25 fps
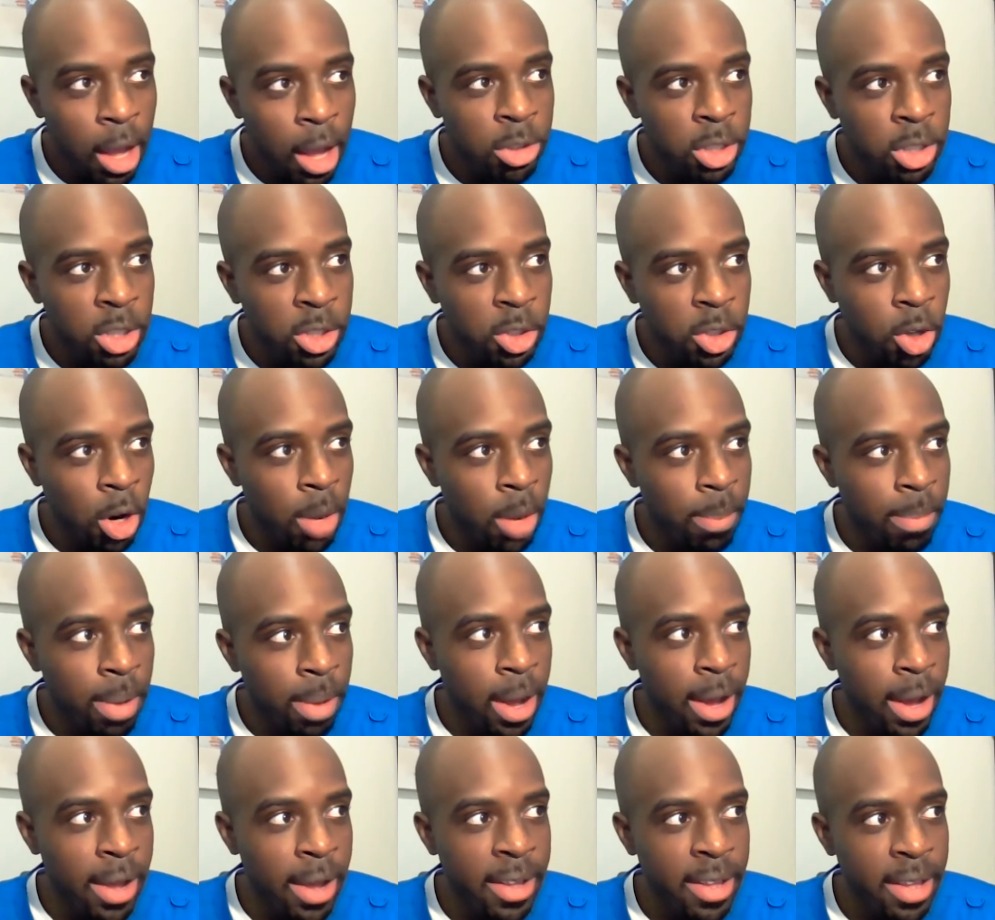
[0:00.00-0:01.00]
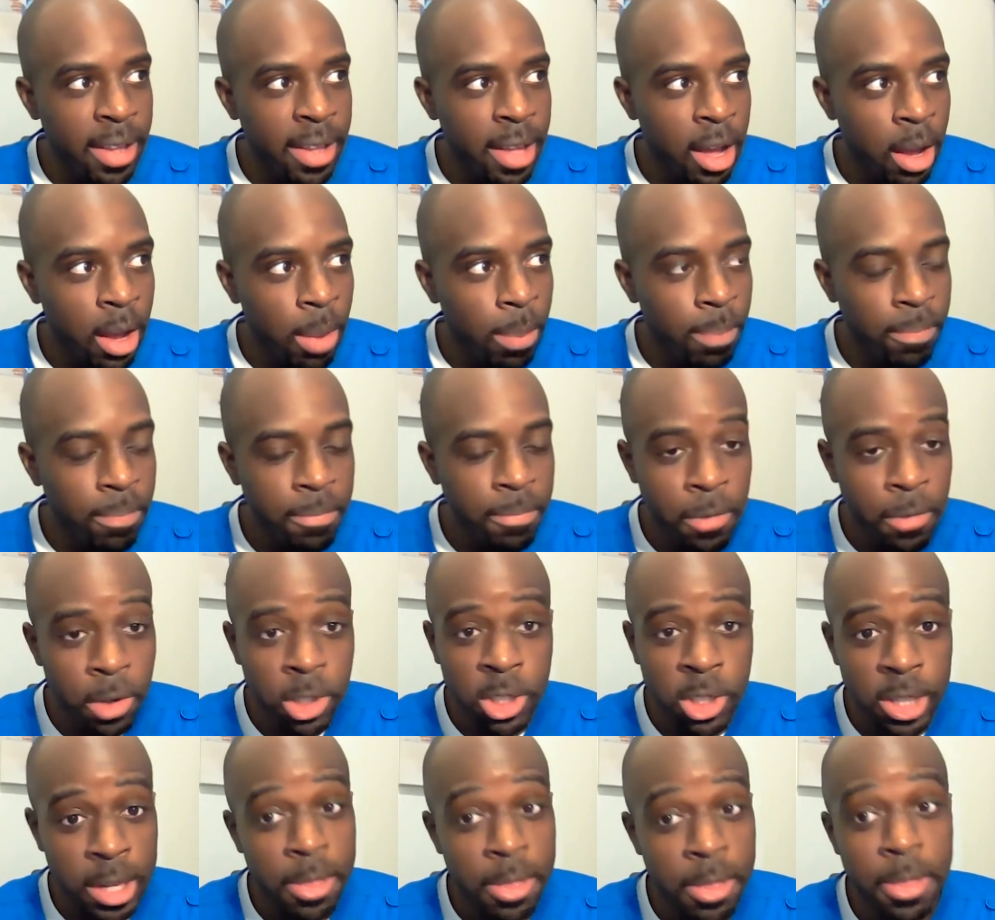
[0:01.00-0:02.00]
I'll just start by
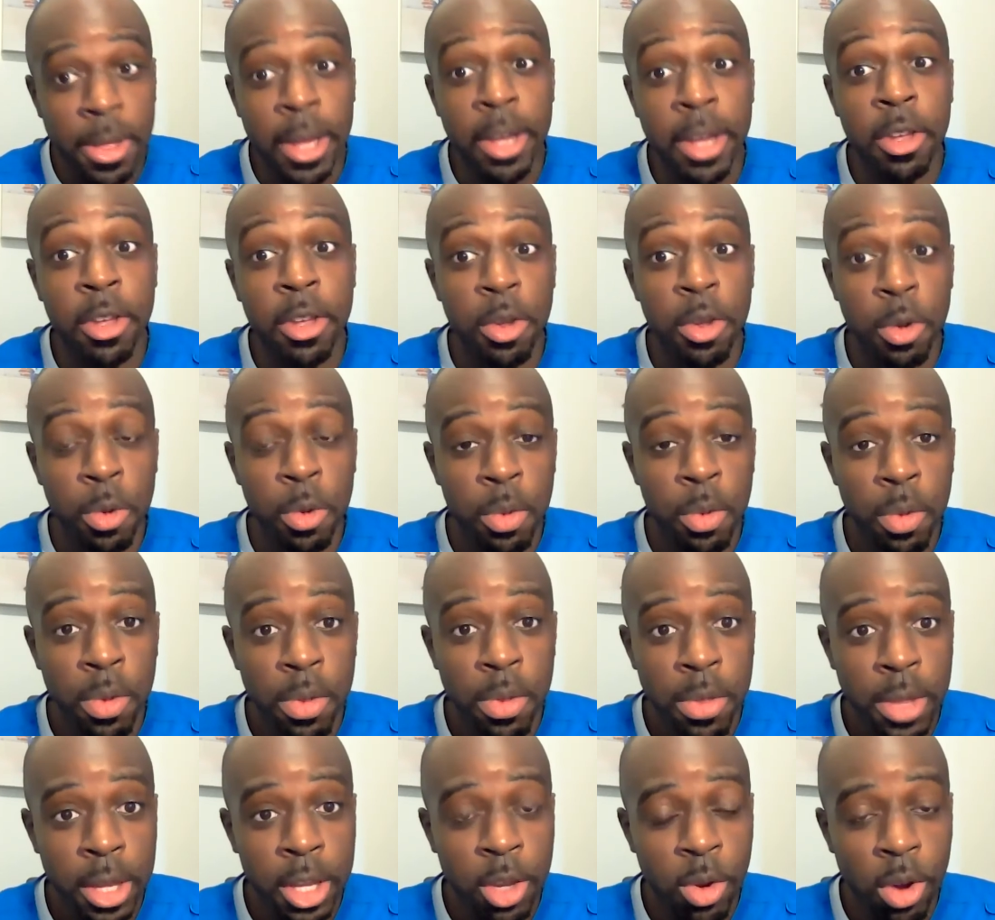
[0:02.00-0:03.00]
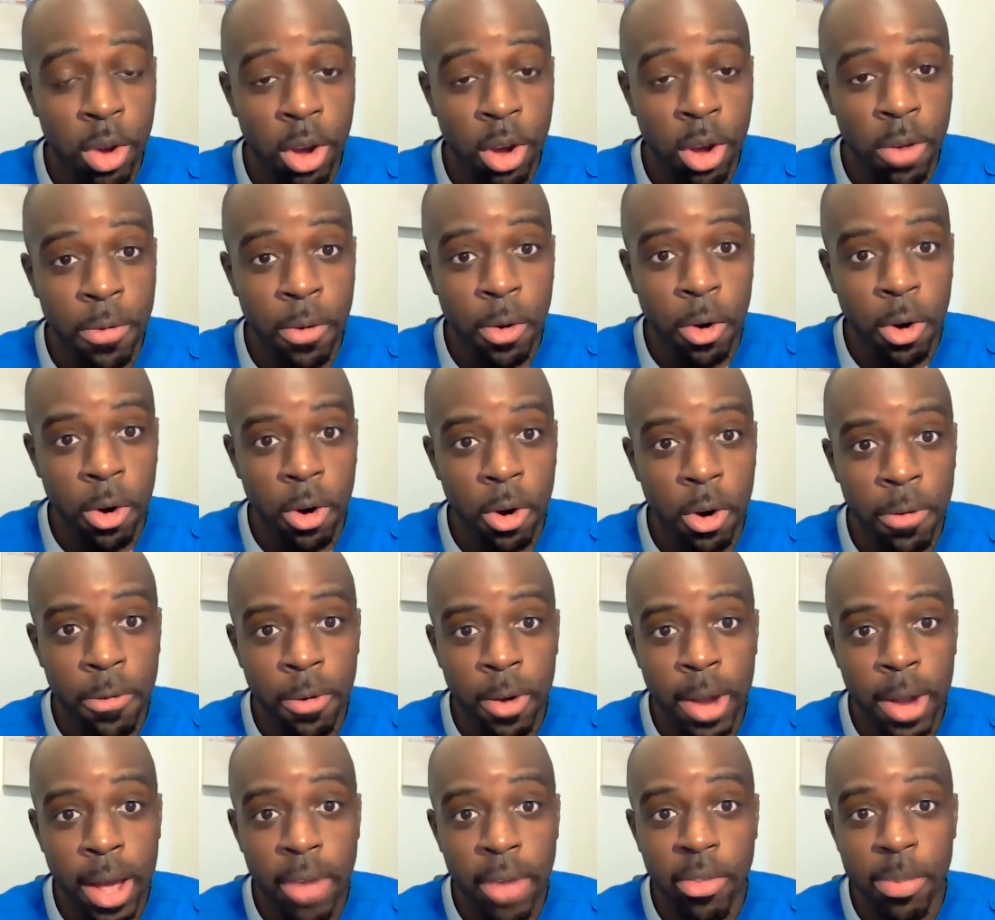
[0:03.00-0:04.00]
first saying thank you. Thank you all
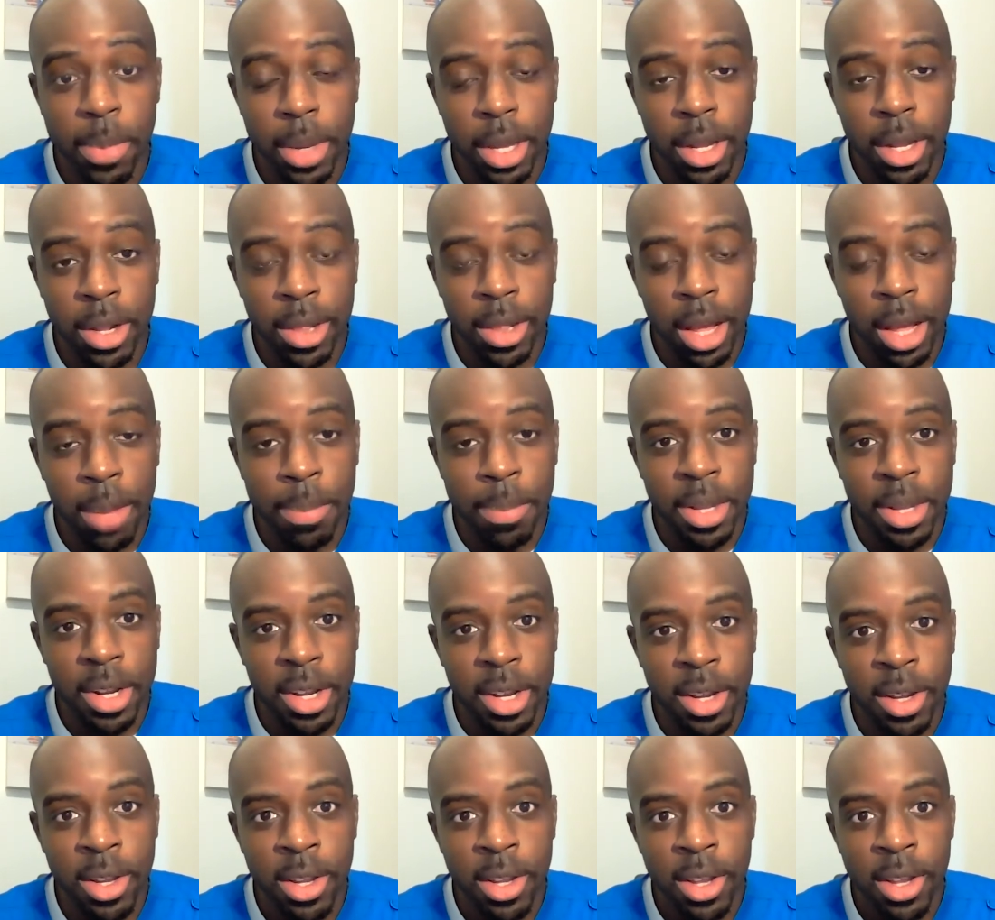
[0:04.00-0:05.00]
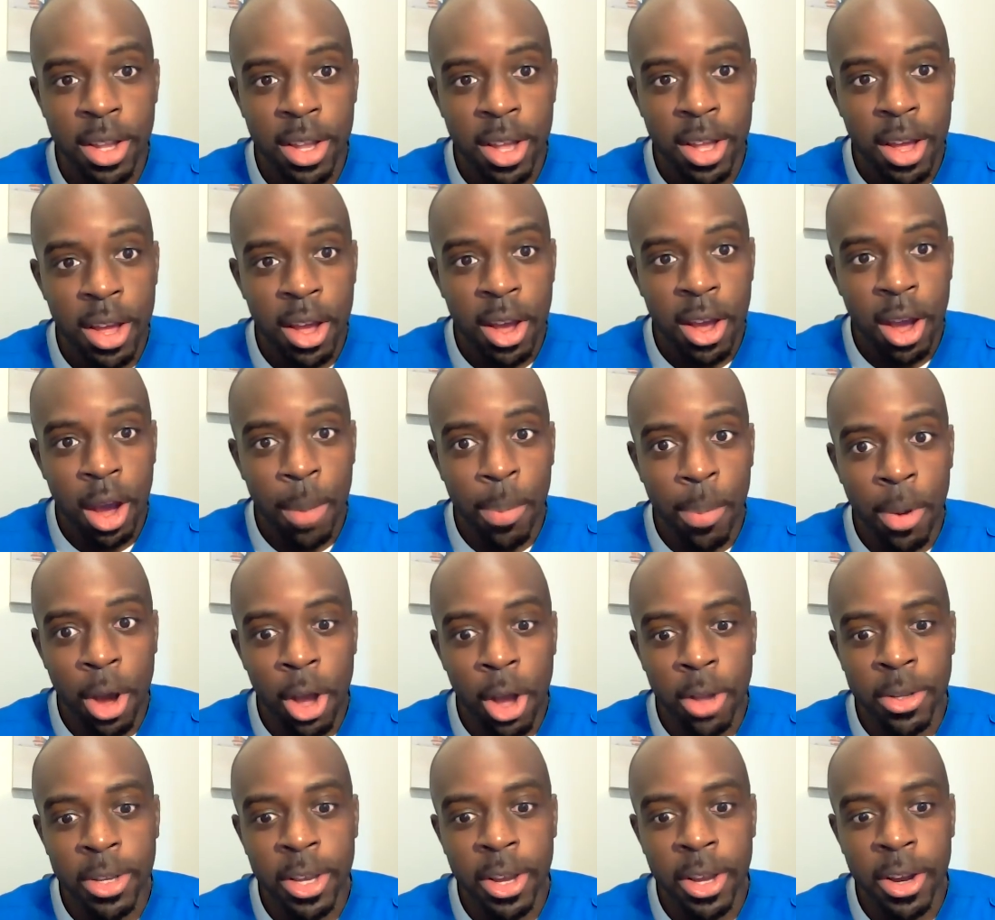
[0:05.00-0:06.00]
for having me and allowing me to hop
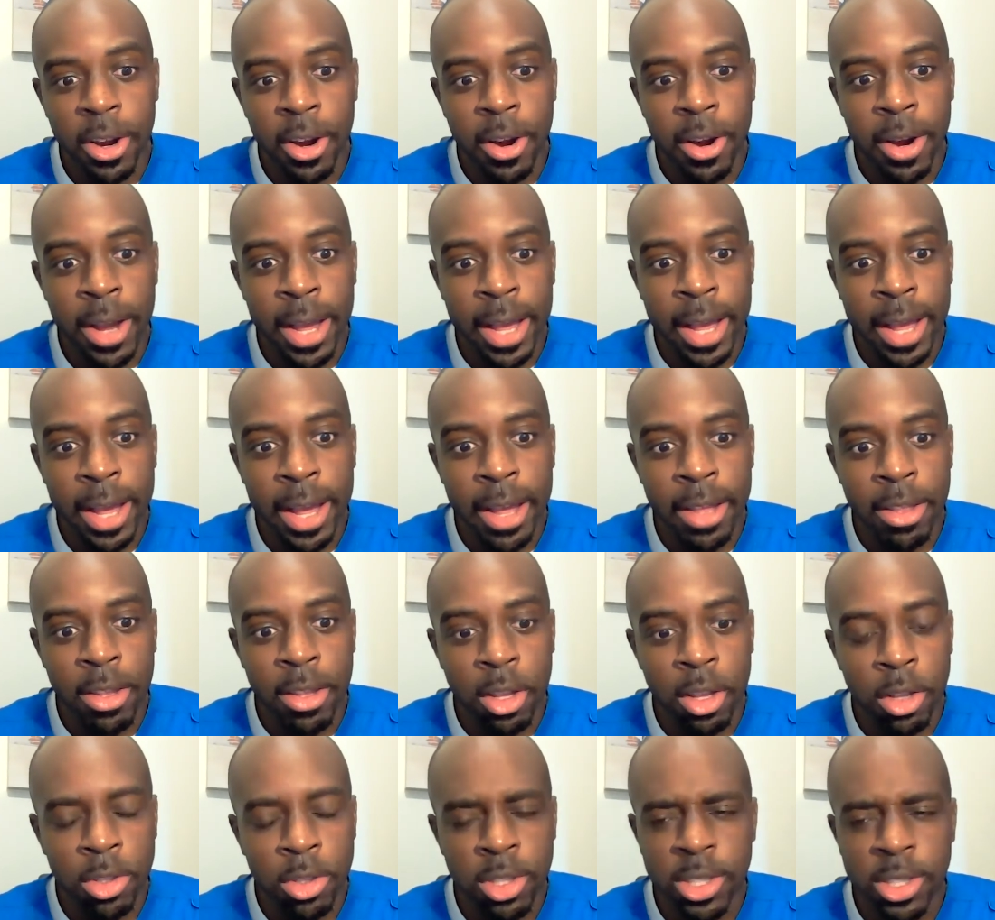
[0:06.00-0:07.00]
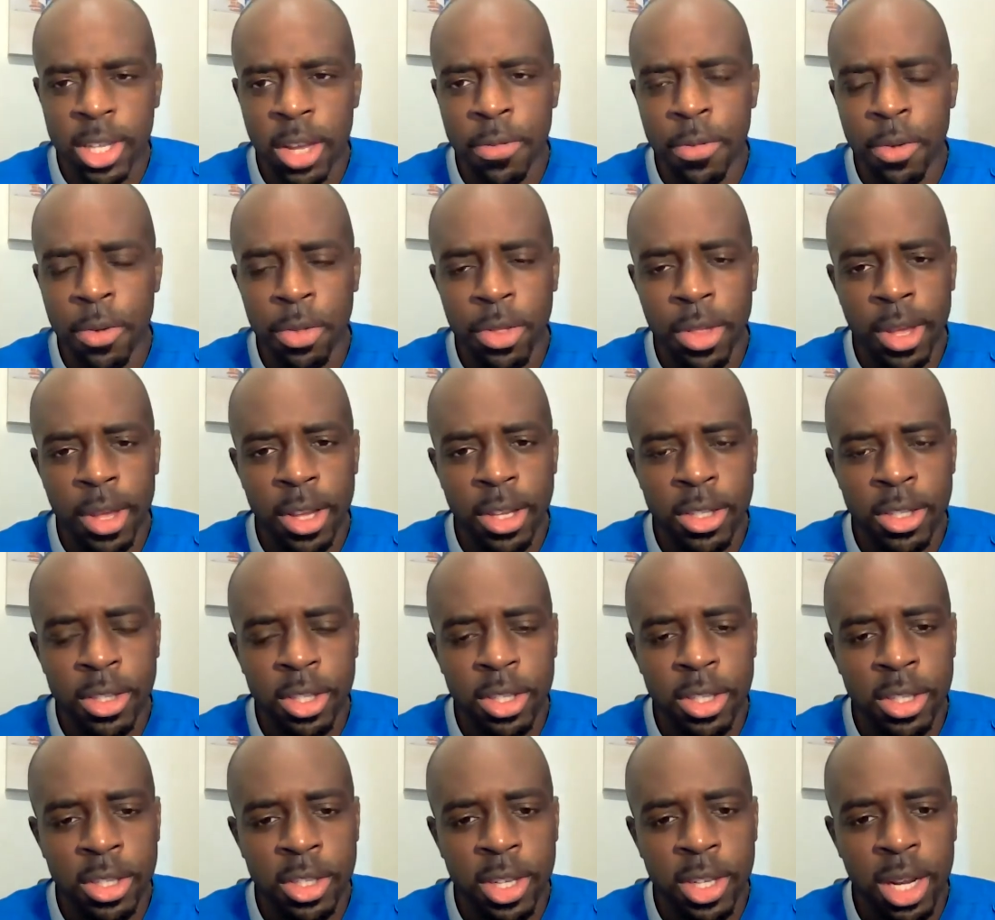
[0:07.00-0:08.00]
on here and just say a few
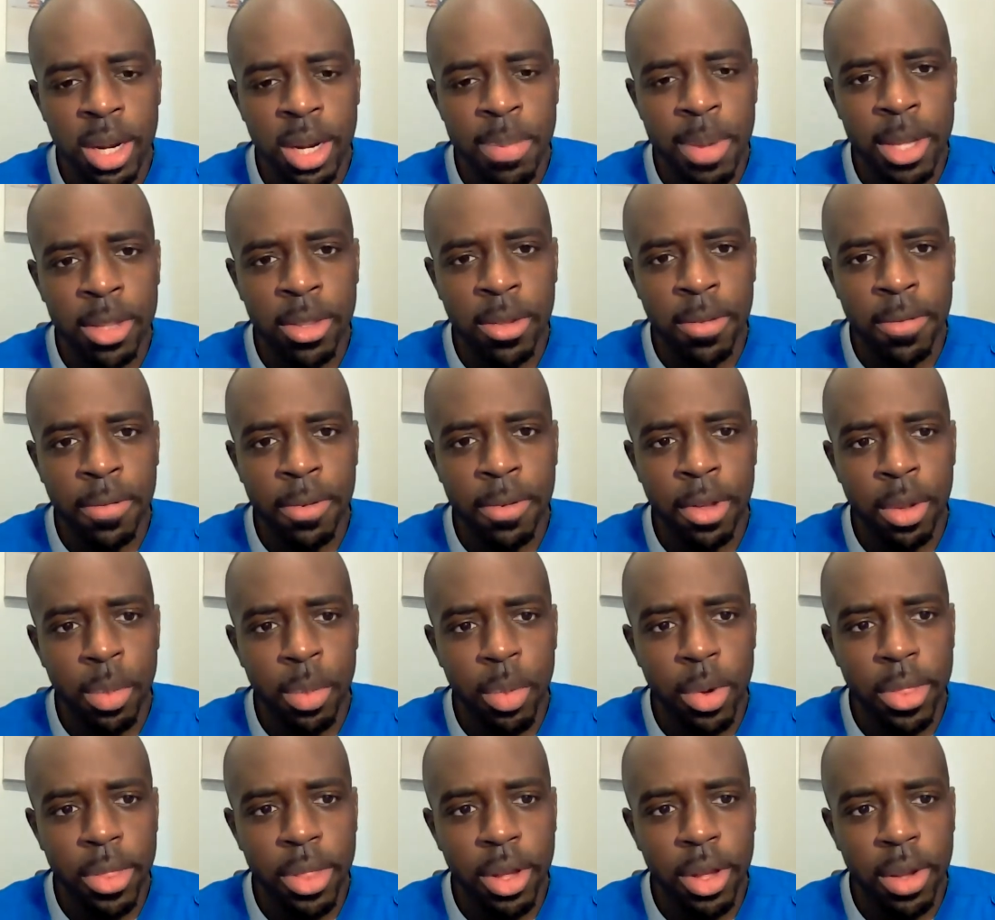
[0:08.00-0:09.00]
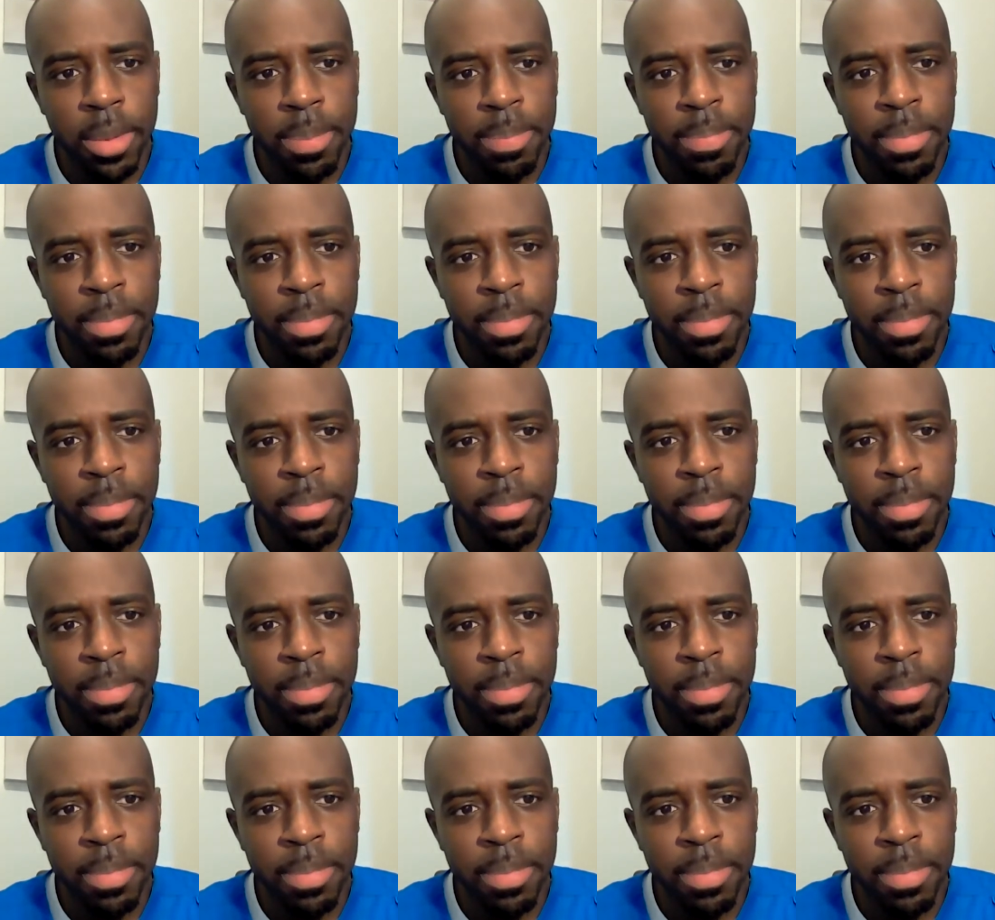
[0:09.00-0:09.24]
things and chat about the film with